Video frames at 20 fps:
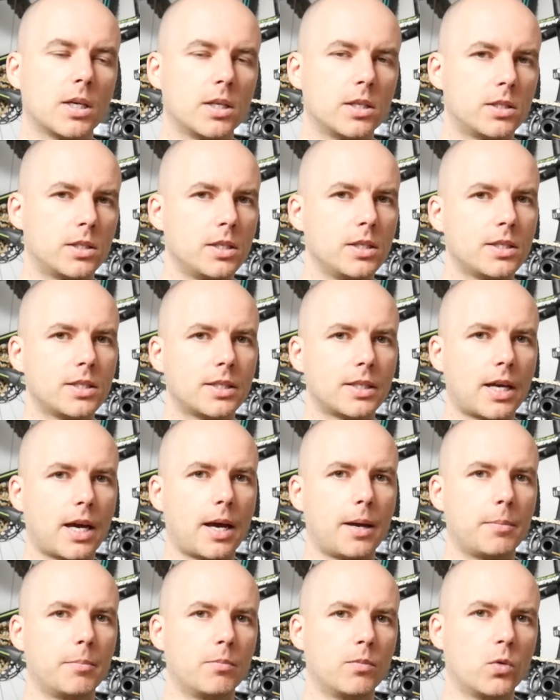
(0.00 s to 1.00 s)
since
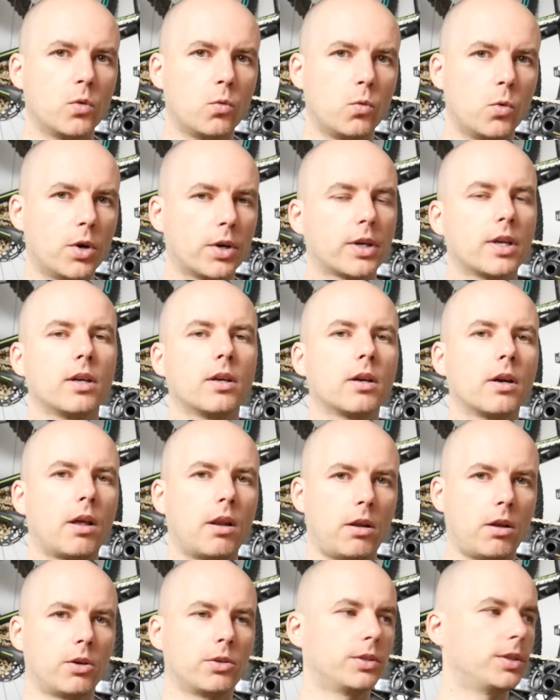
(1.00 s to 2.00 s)
I'm working
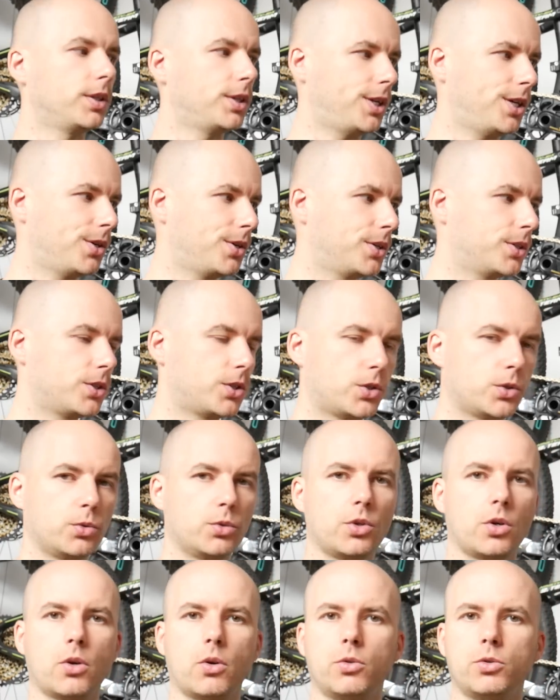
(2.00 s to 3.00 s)
a lot here in the
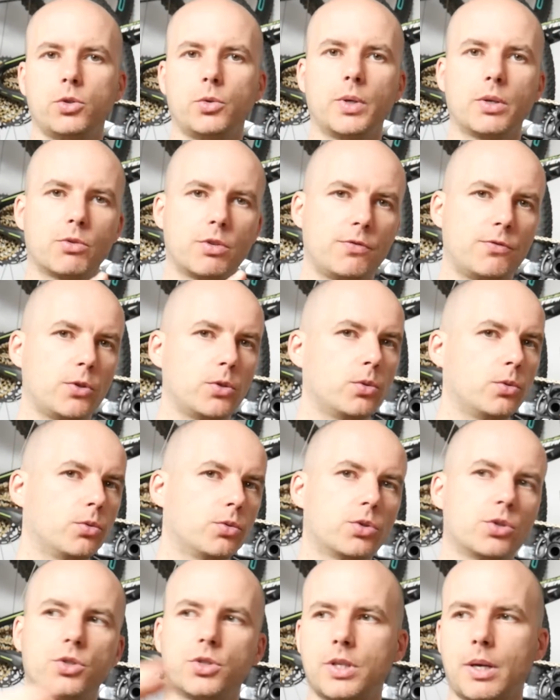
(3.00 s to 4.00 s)
studio, doing
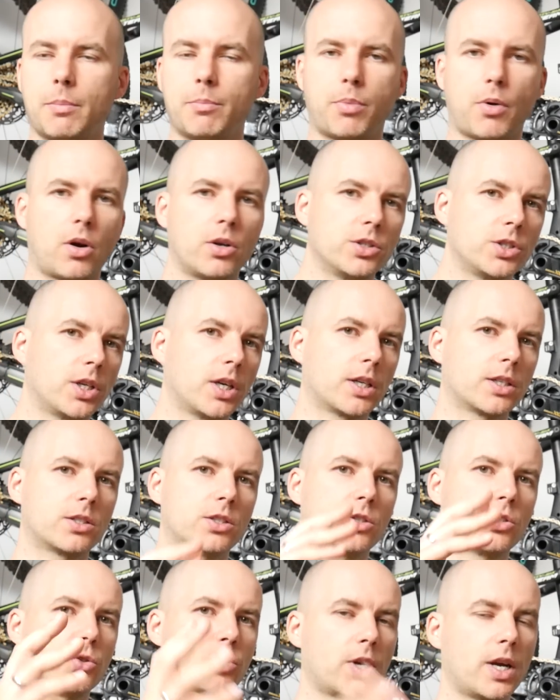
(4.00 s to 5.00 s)
reviews, some
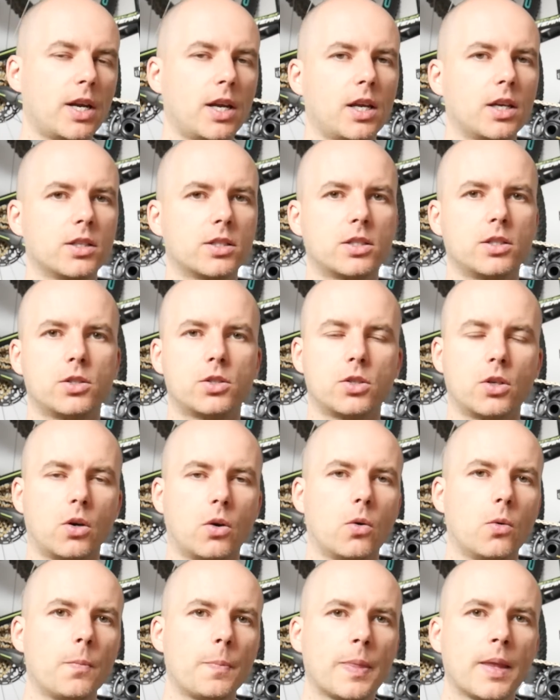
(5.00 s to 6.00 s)
projects, trainings and
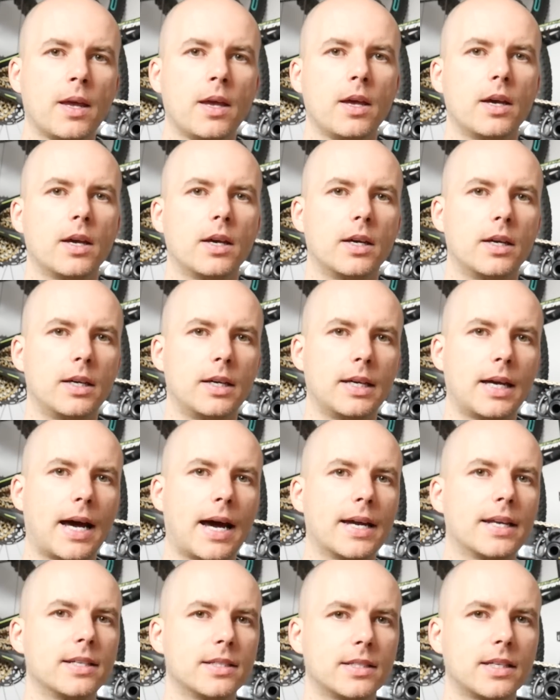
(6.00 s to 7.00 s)
so,
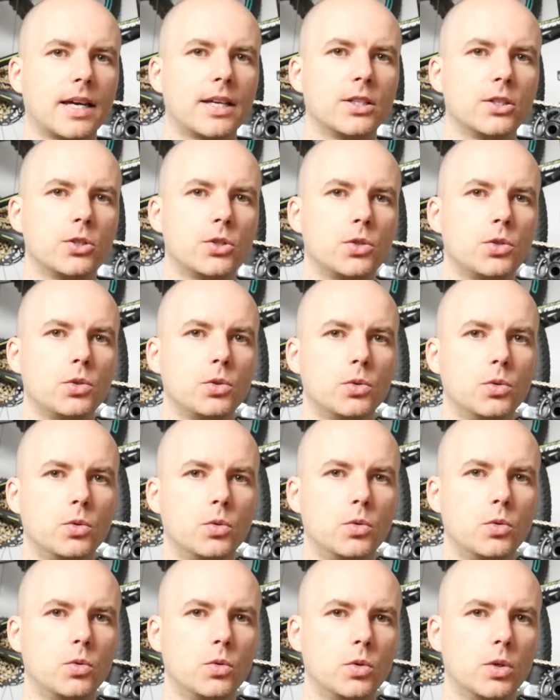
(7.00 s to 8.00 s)
I decided
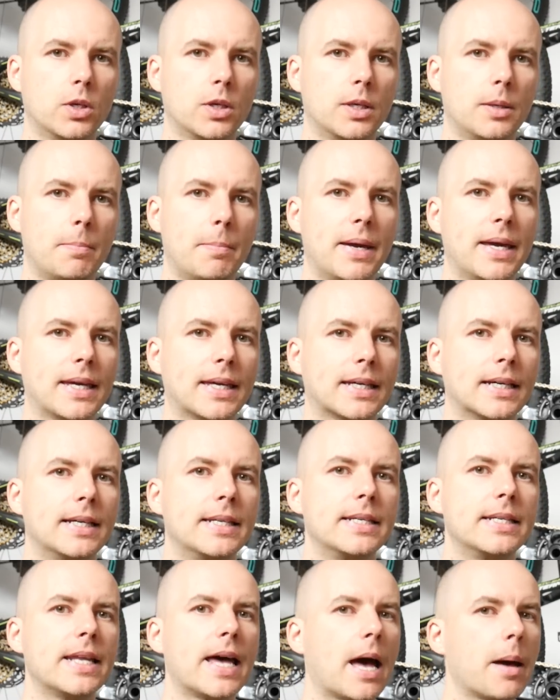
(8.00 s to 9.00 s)
to make a
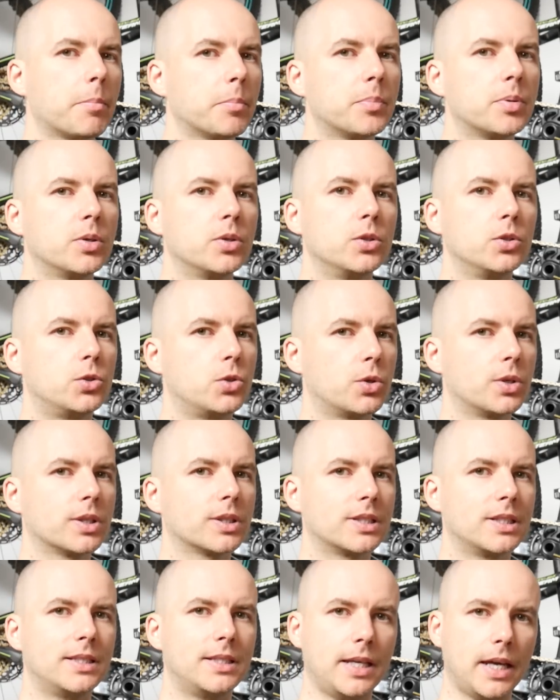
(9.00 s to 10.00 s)
nap
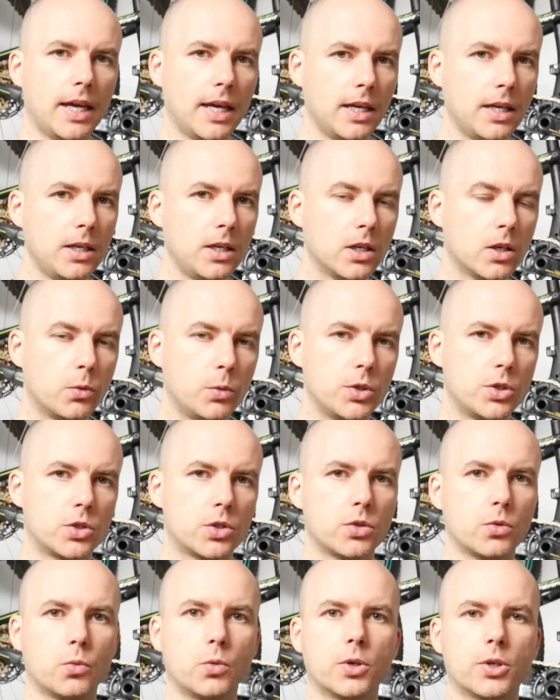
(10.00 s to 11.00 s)
during the day,
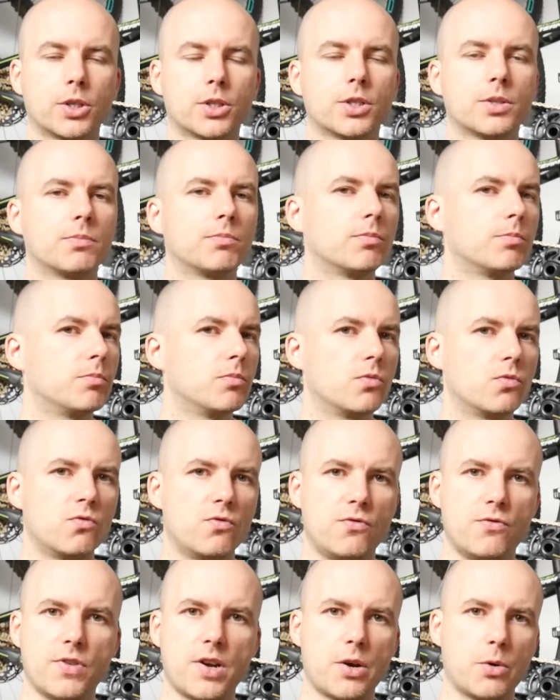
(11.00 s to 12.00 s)
which works
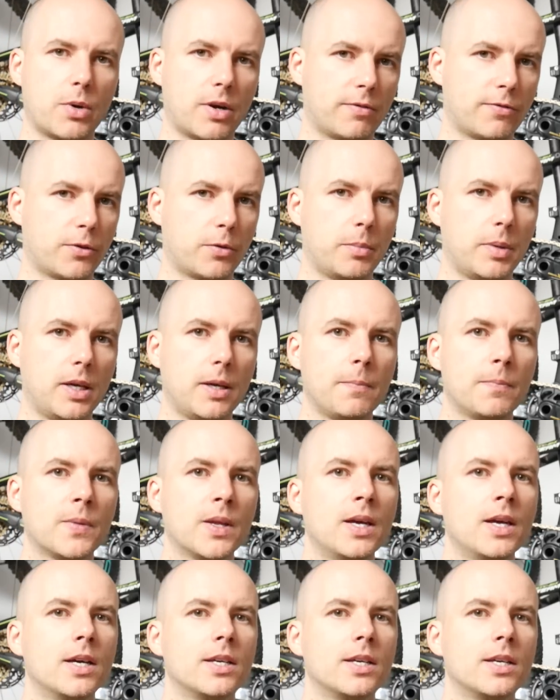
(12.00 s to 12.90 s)
very well for me.